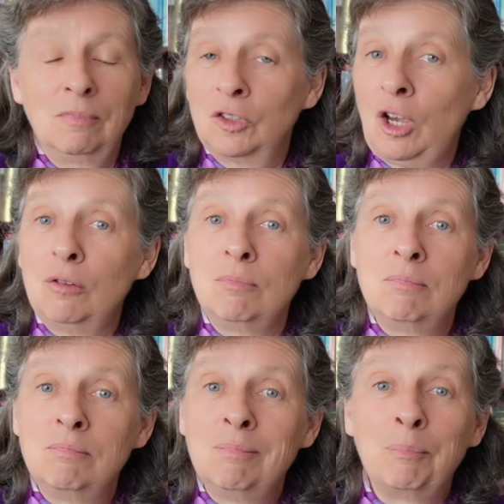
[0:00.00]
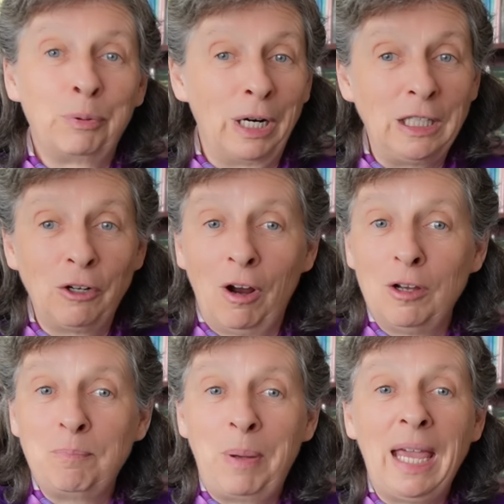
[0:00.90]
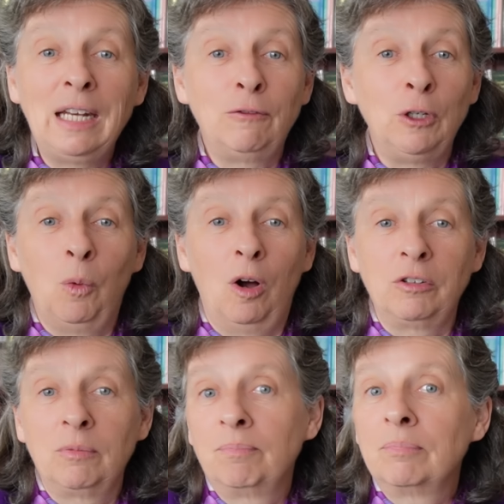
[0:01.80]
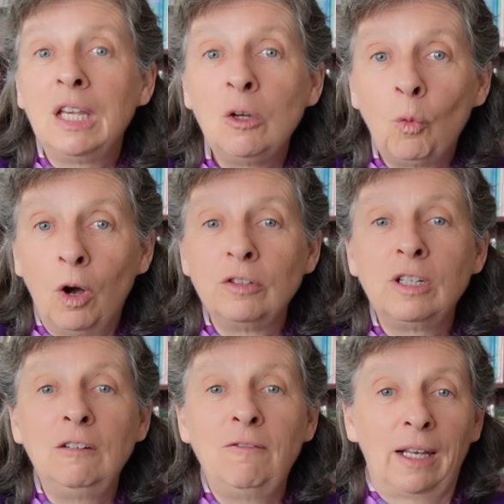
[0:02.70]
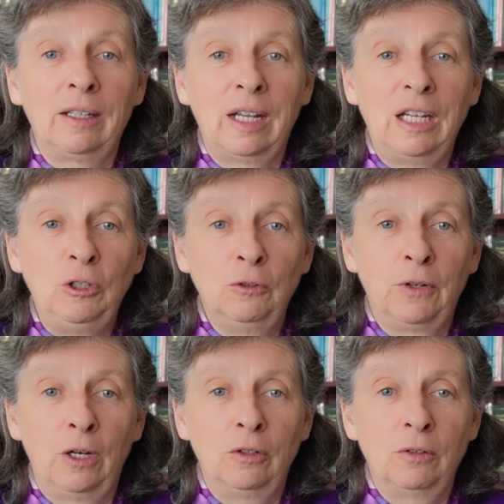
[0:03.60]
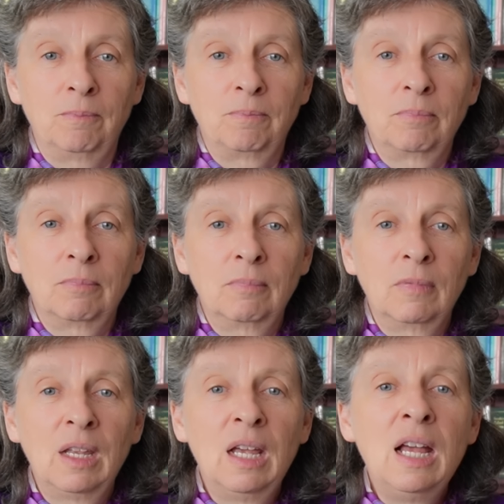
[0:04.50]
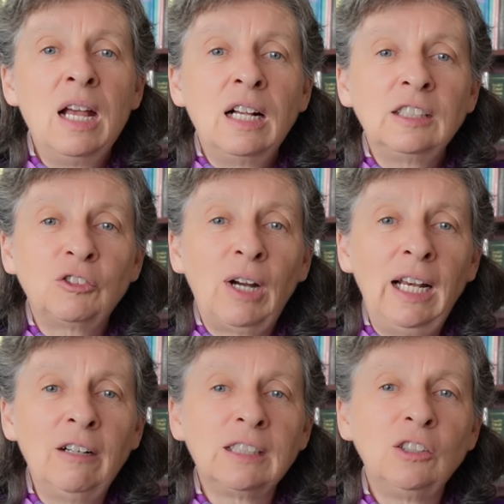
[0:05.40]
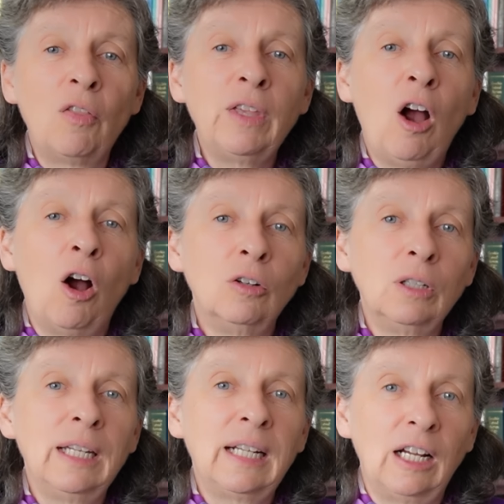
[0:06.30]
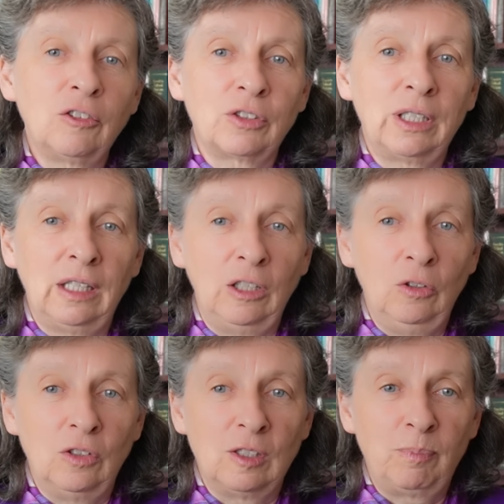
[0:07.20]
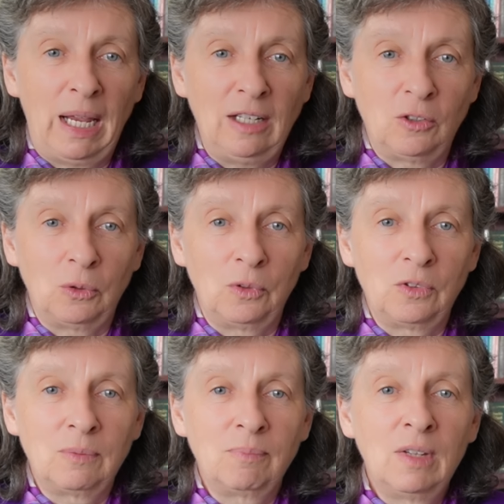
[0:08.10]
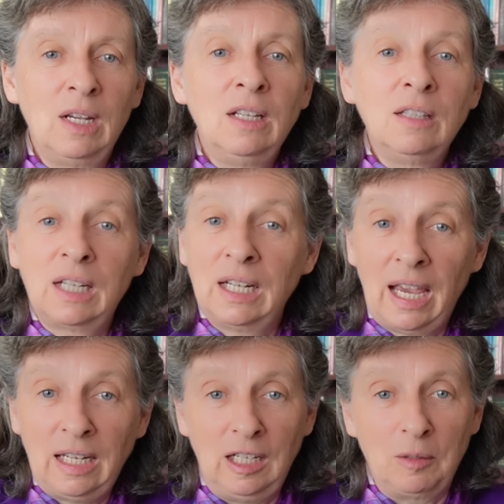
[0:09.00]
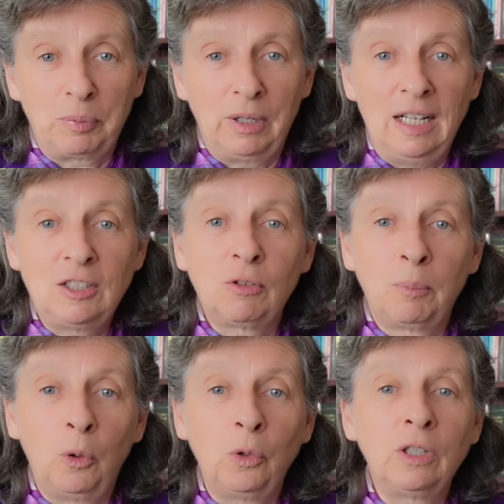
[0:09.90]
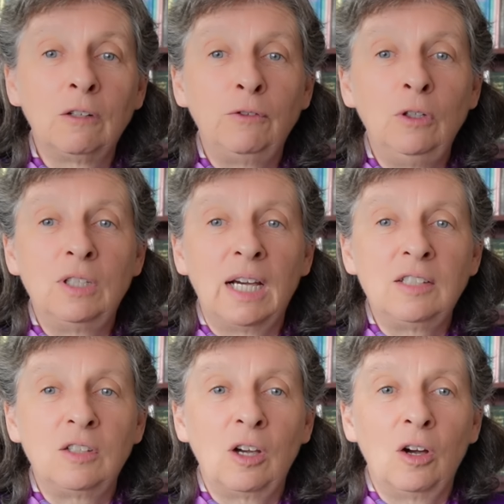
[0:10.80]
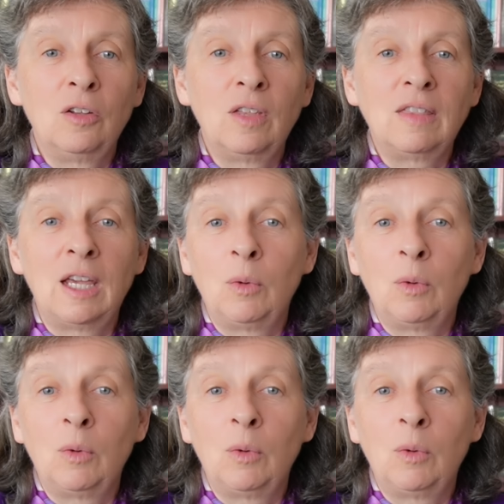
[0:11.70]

So bring your own pen if you want. It won't invalidate your vote. Australia is not the only country that uses pencils. The Canadian press reported a few days ago that there